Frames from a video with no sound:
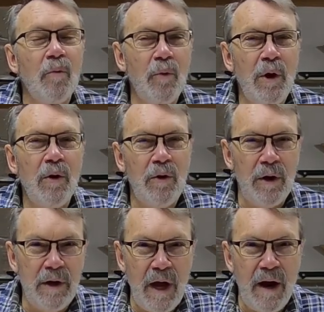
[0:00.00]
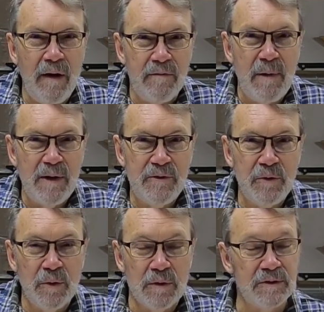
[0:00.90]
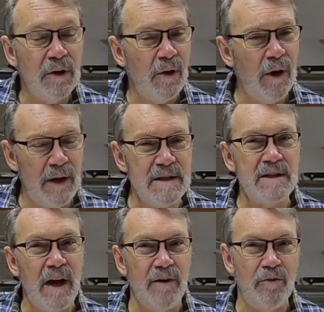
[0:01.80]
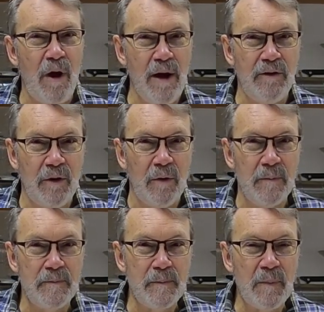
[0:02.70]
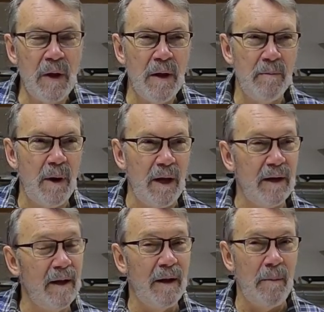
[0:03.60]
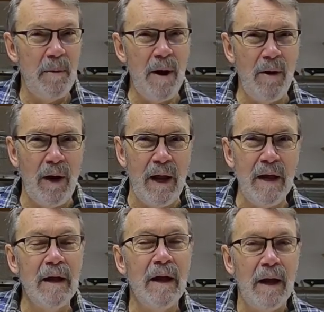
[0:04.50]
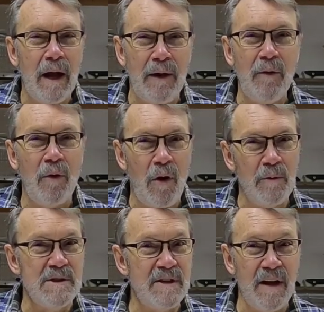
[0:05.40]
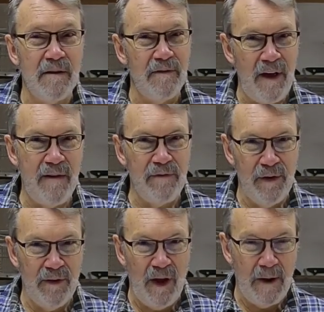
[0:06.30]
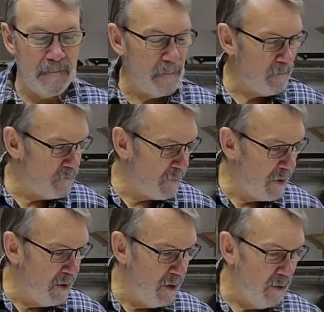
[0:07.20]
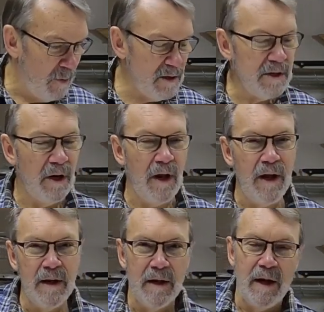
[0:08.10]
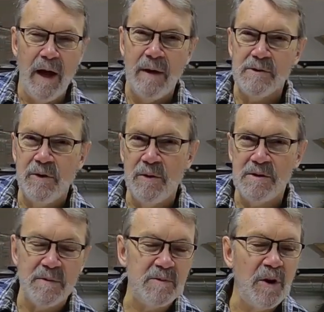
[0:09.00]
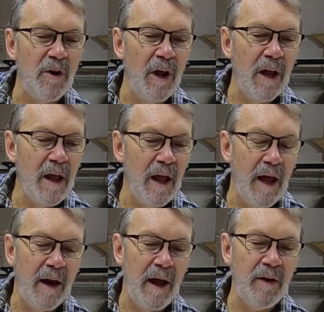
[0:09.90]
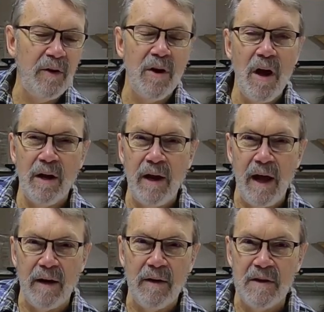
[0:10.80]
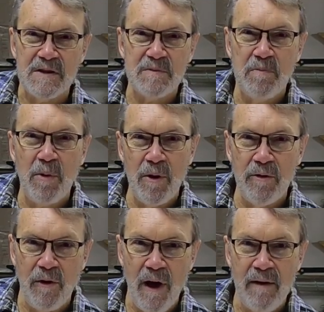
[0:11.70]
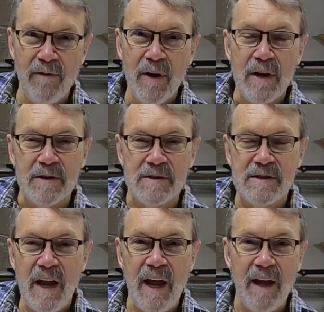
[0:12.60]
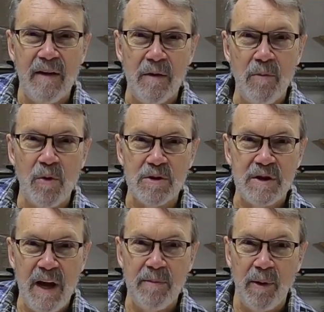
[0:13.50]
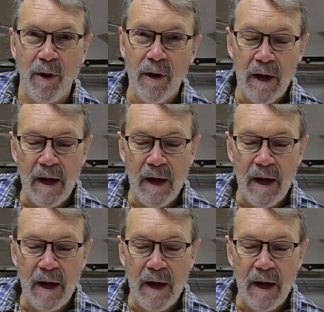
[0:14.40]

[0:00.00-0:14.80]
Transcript: real good care of my tools, or at least I try to. But apparently, I don't always think of everything. Recently, I was doing some turning and I could not get this spur drive to stay in the Morse Taper.